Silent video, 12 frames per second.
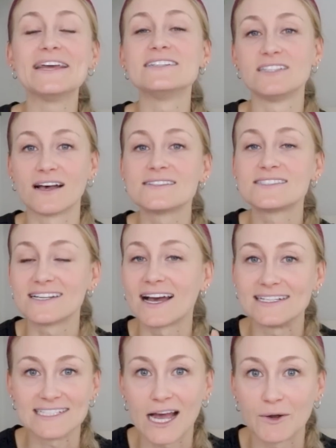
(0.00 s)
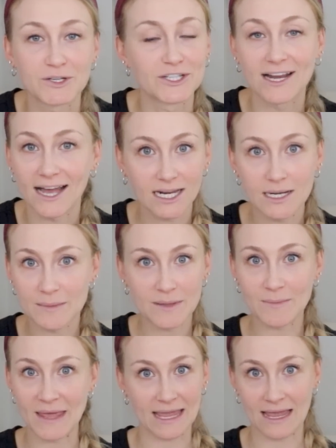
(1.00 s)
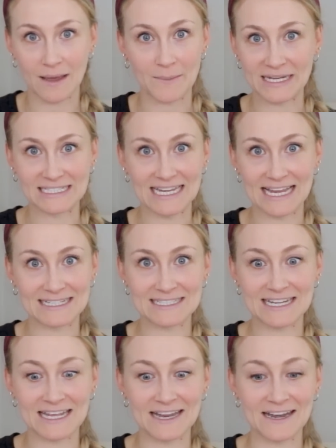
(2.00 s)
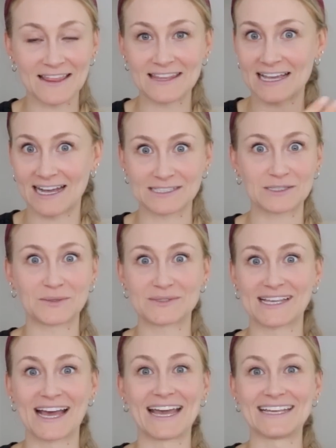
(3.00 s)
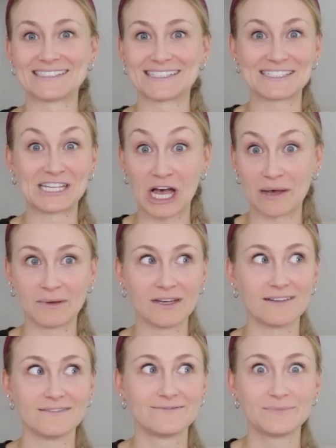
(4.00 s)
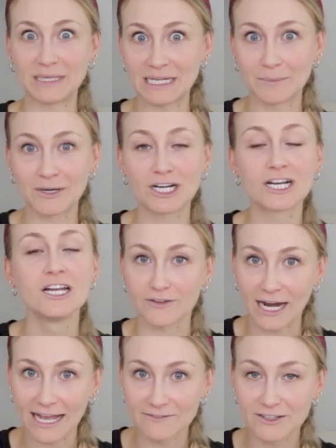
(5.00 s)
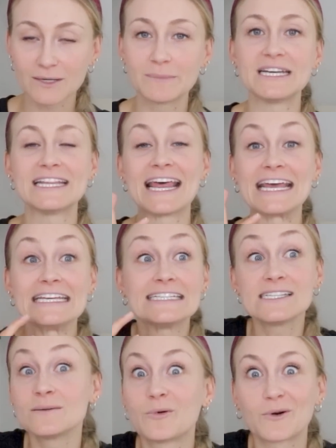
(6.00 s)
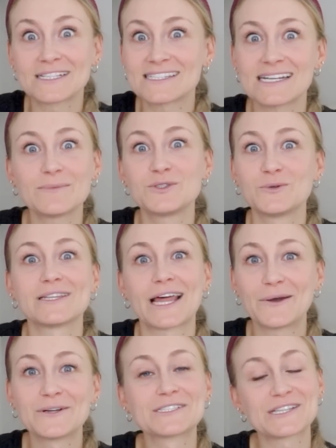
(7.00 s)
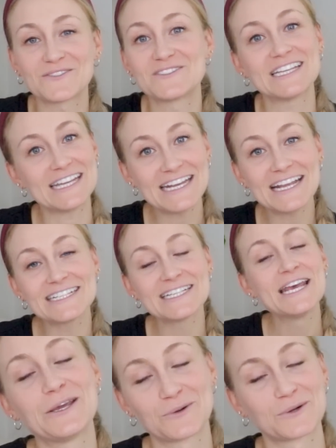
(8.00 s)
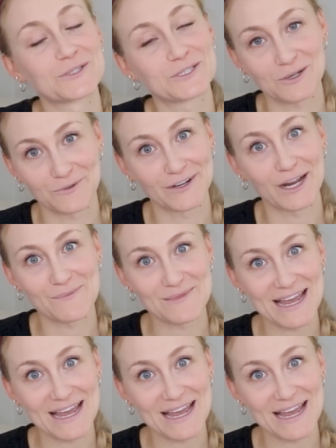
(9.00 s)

It does die down. You're not going to be making a big dent in the Costco size tub of peanut butter forever, but that is an important step to allow yourself to eat it in order to overcome